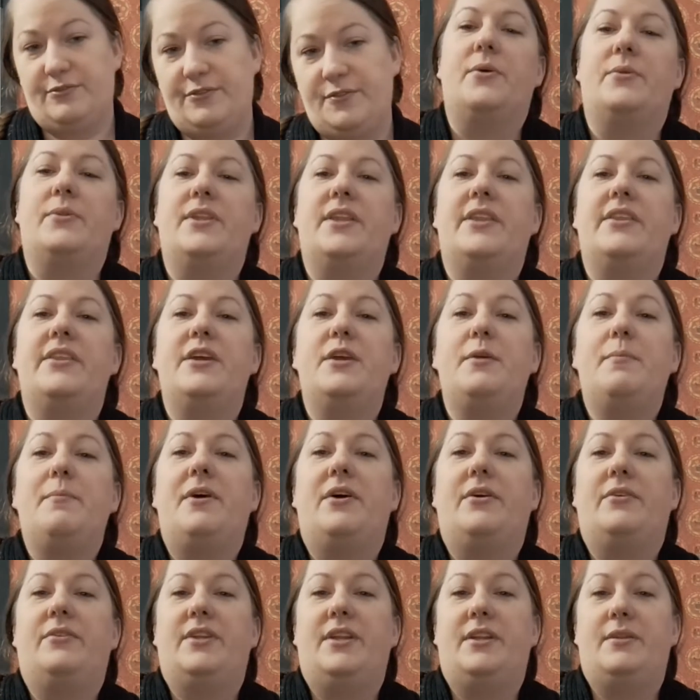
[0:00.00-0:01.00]
The thing
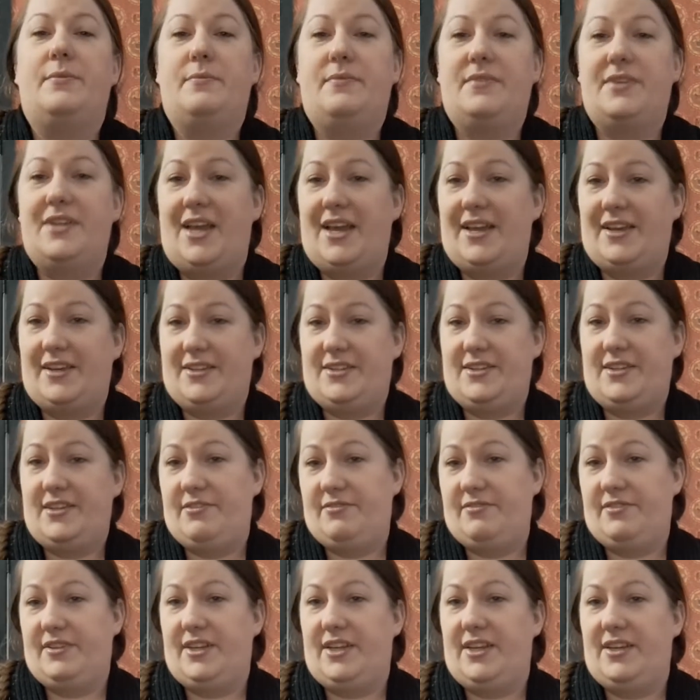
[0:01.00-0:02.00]
about
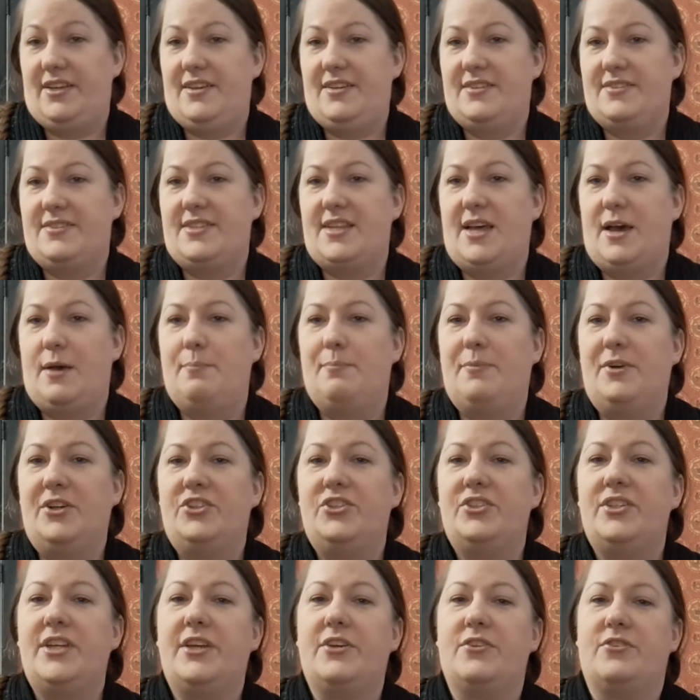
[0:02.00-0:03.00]
negativity is that
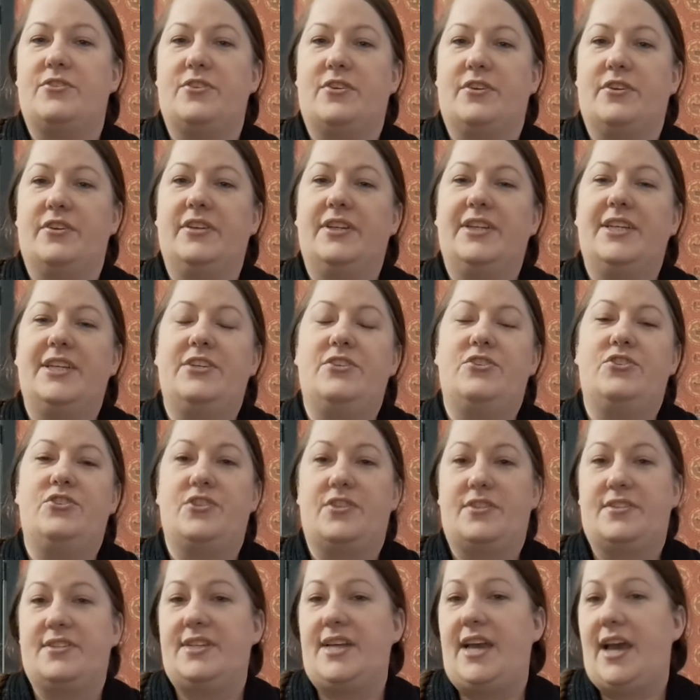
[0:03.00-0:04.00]
much like dirt, it
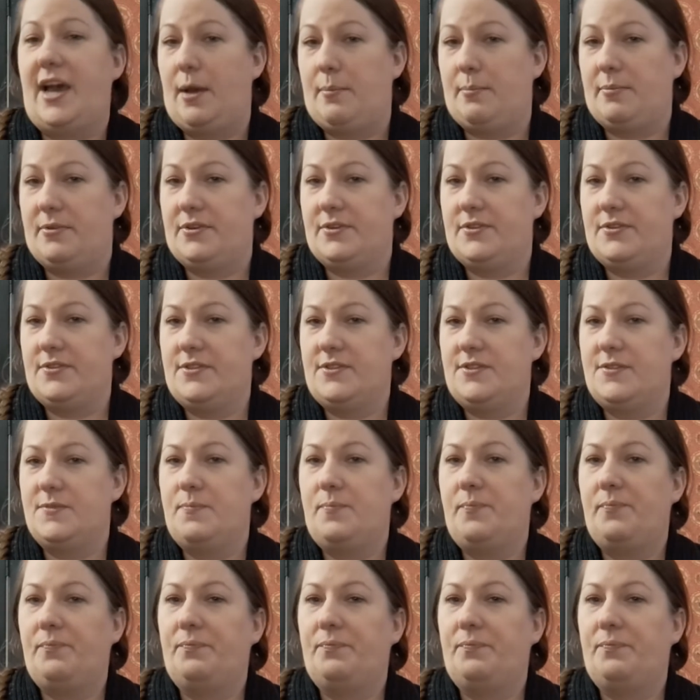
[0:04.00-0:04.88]
just happens.